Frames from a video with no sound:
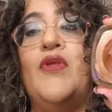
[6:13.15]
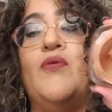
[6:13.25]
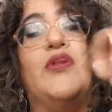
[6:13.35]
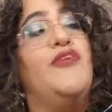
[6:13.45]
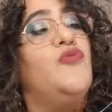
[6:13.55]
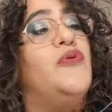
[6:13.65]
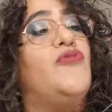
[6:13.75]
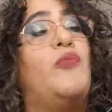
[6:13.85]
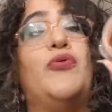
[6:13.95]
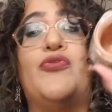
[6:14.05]
Well, this one's
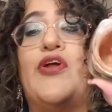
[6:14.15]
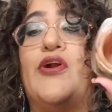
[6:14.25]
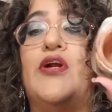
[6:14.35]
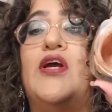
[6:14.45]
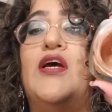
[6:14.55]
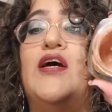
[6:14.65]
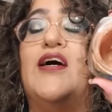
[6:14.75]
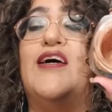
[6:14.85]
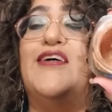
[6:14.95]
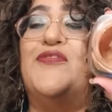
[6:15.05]
almost there.
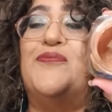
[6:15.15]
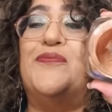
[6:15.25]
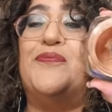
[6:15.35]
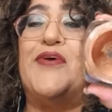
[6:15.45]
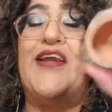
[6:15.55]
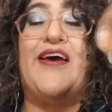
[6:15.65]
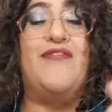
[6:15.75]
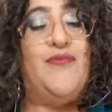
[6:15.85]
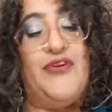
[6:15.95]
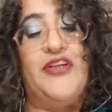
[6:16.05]
But
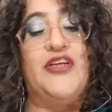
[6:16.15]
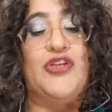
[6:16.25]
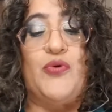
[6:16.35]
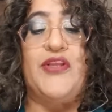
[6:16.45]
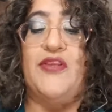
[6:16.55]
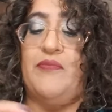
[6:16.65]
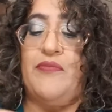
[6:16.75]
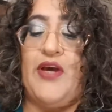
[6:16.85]
I've really enjoyed them.